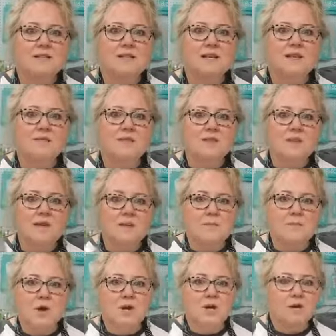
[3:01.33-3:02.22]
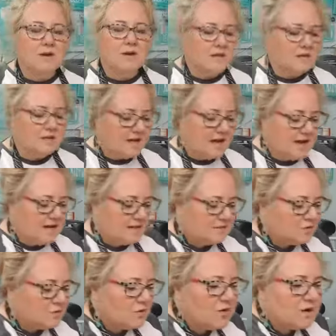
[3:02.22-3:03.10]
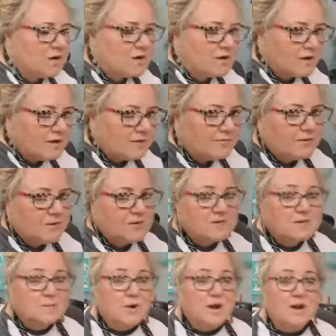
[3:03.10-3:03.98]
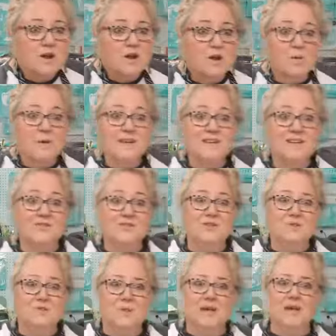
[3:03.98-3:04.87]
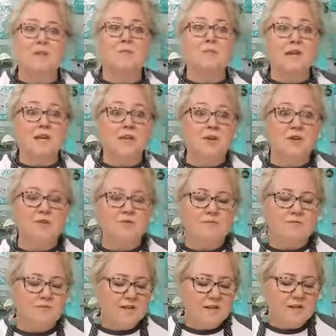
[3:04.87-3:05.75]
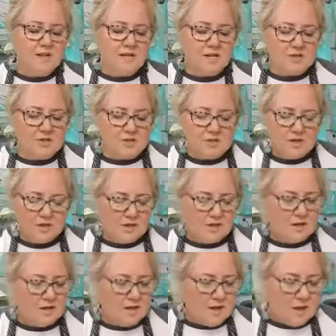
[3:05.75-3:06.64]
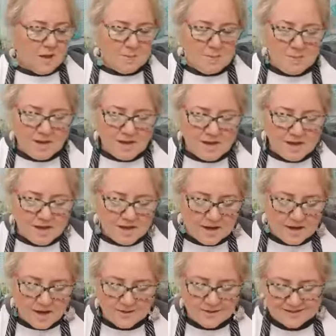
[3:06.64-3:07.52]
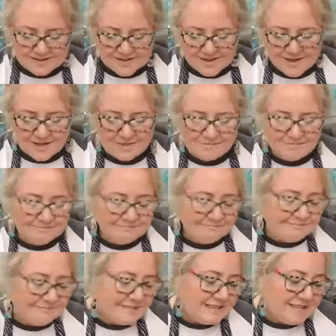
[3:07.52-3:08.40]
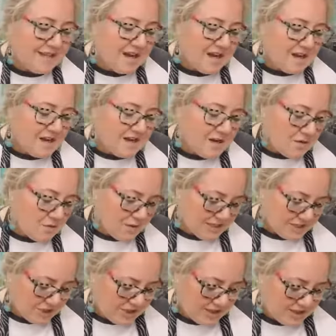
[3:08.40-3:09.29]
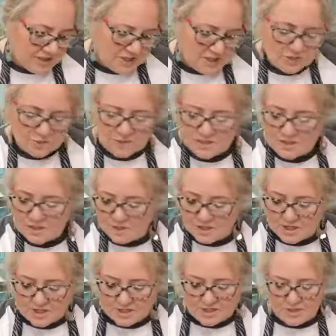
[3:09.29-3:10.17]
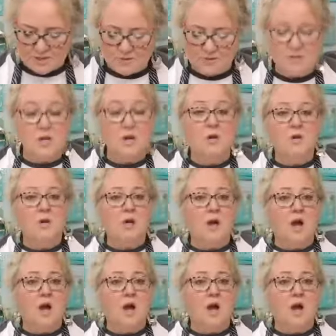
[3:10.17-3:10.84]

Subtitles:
to give it that mercury glass, or if you can spray it on a window to make a mirror finish. But I was like, oh, what should I do? So